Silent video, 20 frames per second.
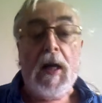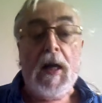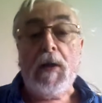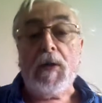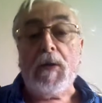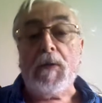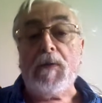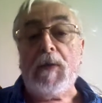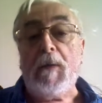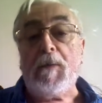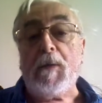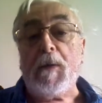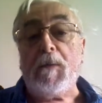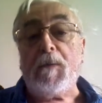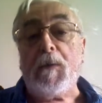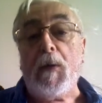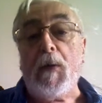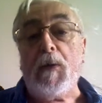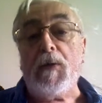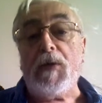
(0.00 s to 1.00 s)
the river
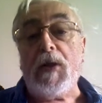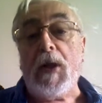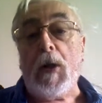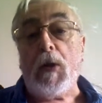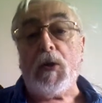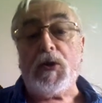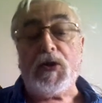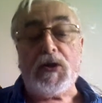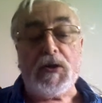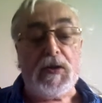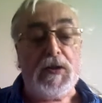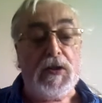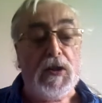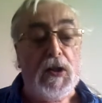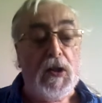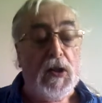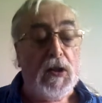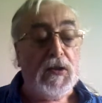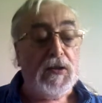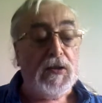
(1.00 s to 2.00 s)
for the ocean
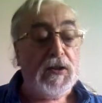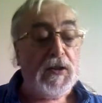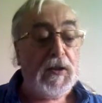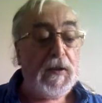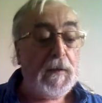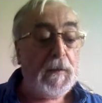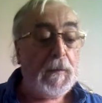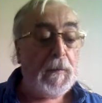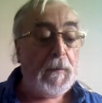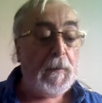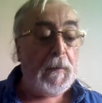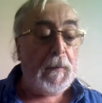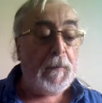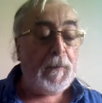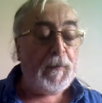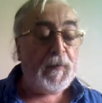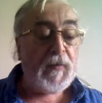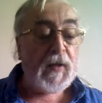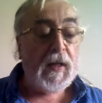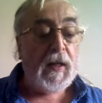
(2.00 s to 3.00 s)
yearned.
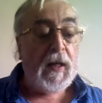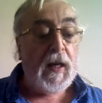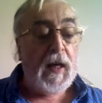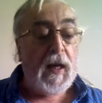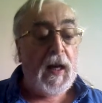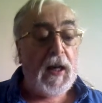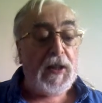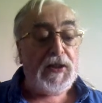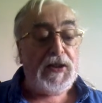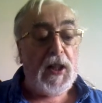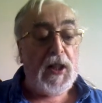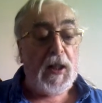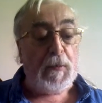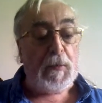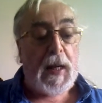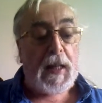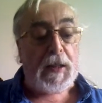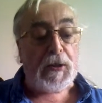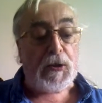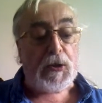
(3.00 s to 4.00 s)
As young
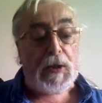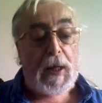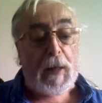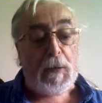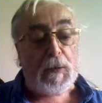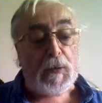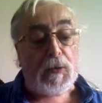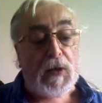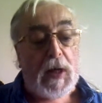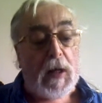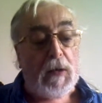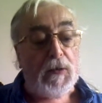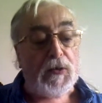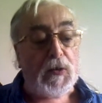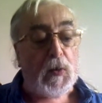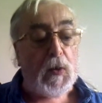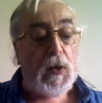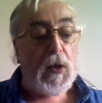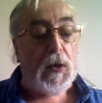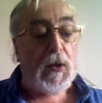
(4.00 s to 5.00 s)
man travelled round the
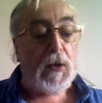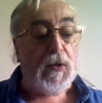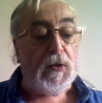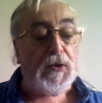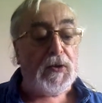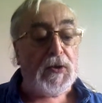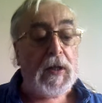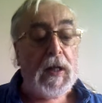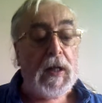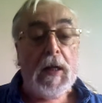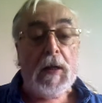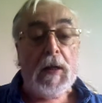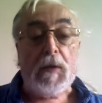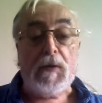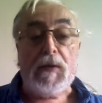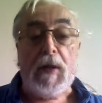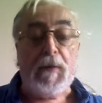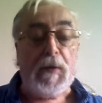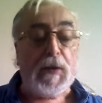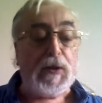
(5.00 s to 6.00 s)
world, the
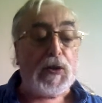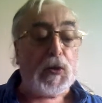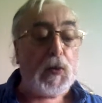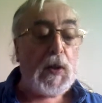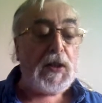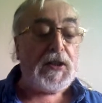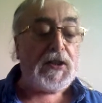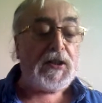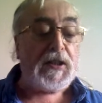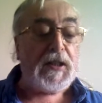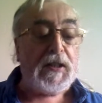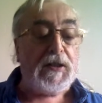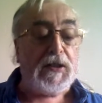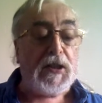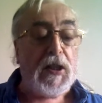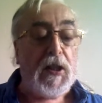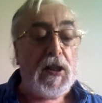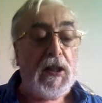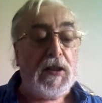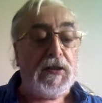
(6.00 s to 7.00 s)
river twisted,
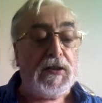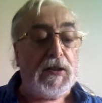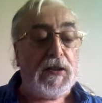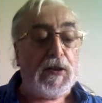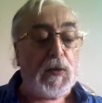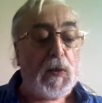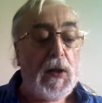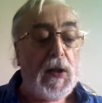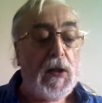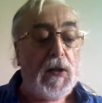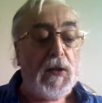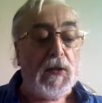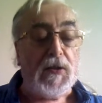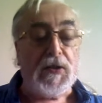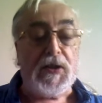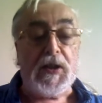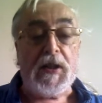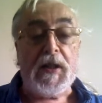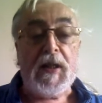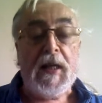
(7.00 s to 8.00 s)
turned and twirled,
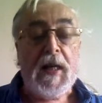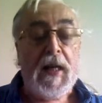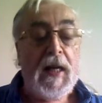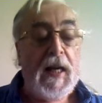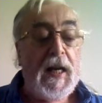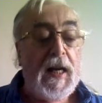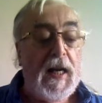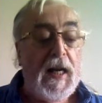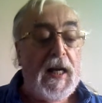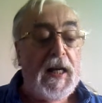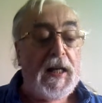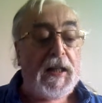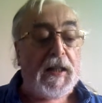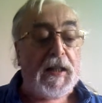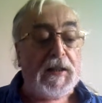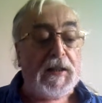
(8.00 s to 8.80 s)
eager to